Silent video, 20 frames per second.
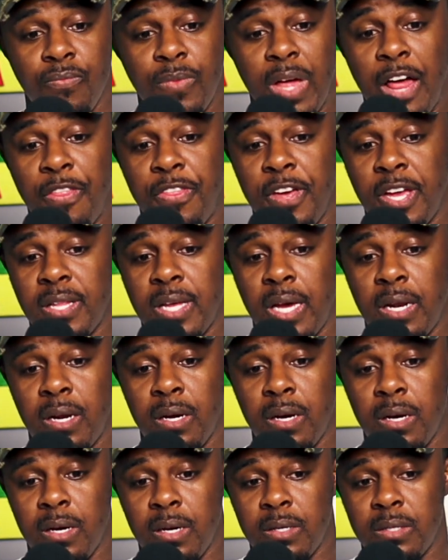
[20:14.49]
I think that
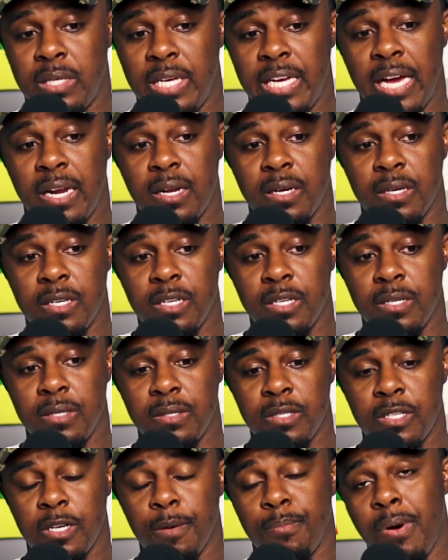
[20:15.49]
uh, they got a good
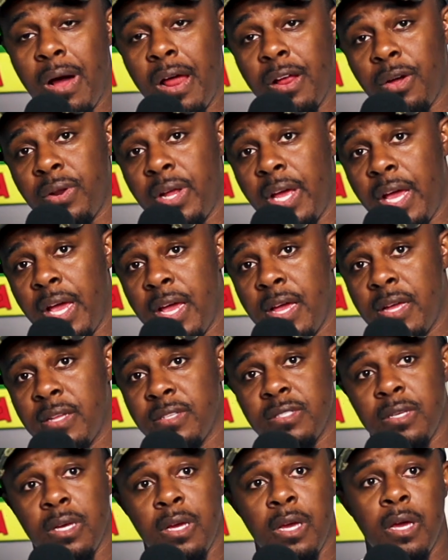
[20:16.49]
good product on their
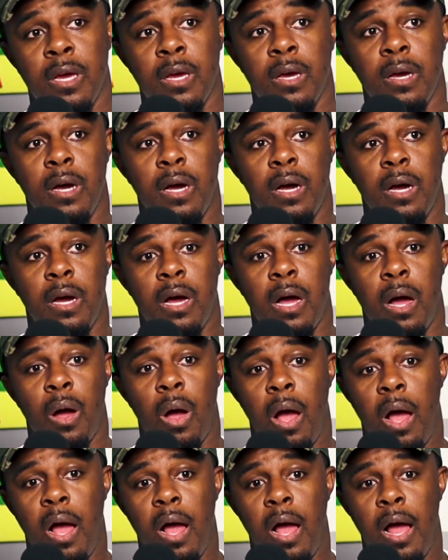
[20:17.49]
hands uh,
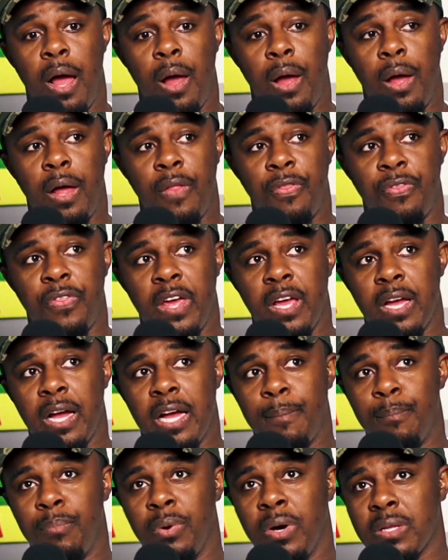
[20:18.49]
I, I, think
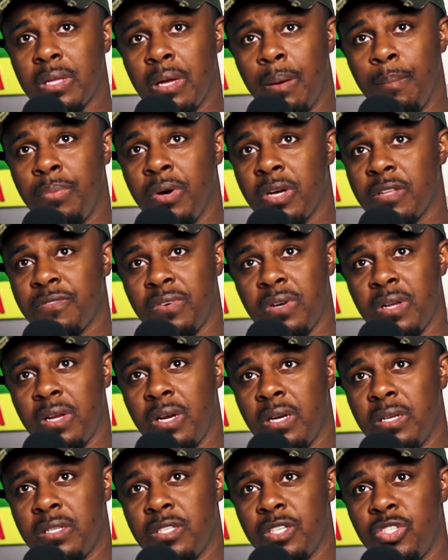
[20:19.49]
I booked. I'm booked for the
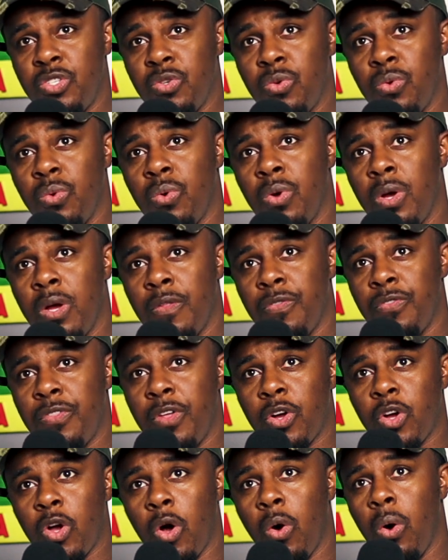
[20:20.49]
to do.
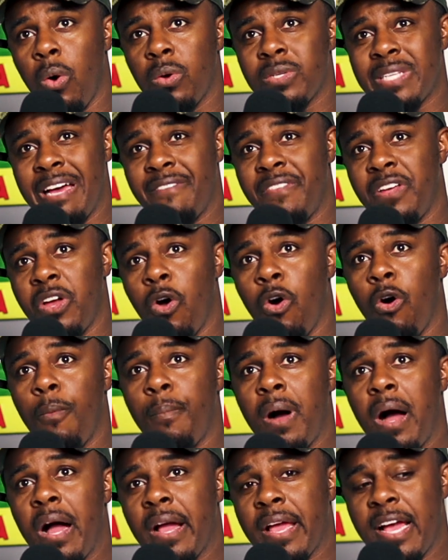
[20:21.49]
The co-hosts have their own
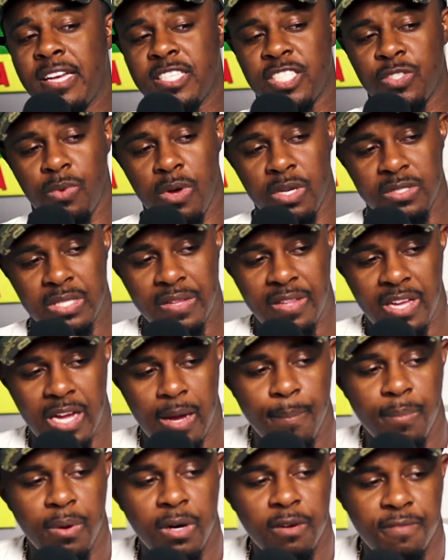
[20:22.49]
podcast as well, so I think
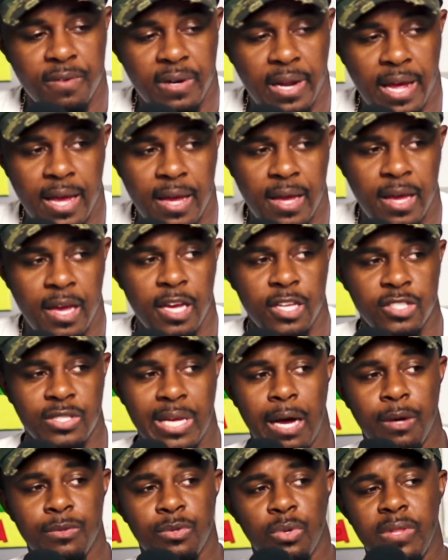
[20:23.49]
I'm booked for that. So
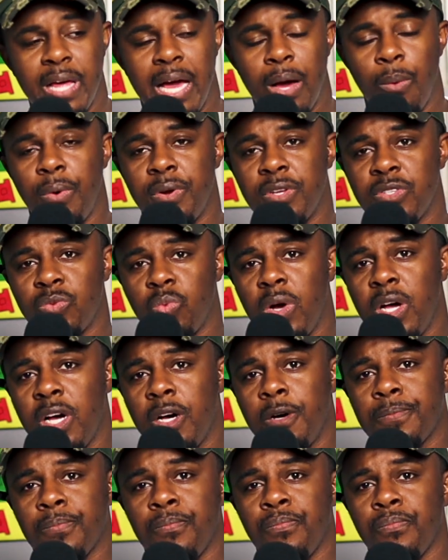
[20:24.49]
I'll do that one as
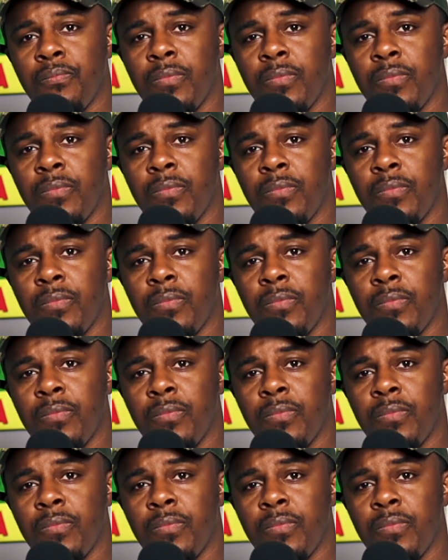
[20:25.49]
well.